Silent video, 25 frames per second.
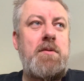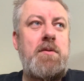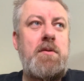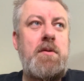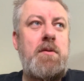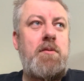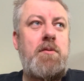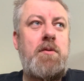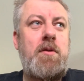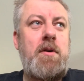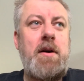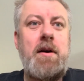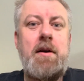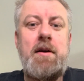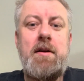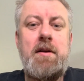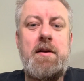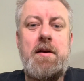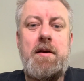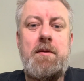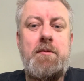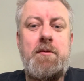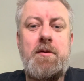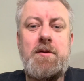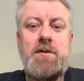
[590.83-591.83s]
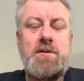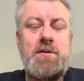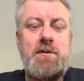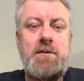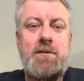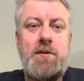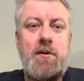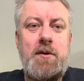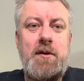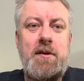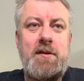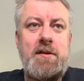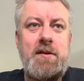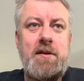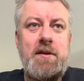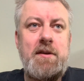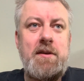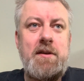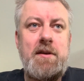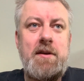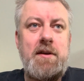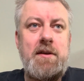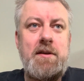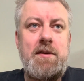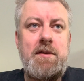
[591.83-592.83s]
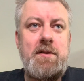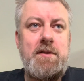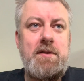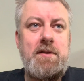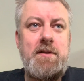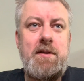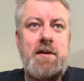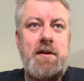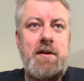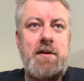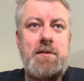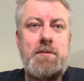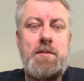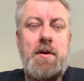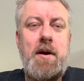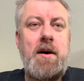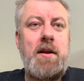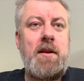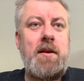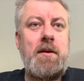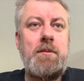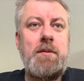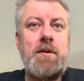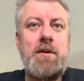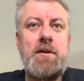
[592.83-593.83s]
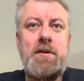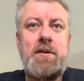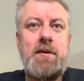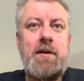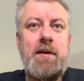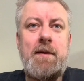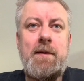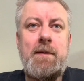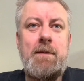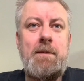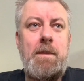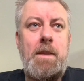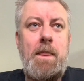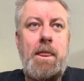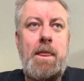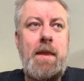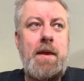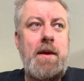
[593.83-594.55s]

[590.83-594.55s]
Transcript: what an Aboriginal voice in Parliament, and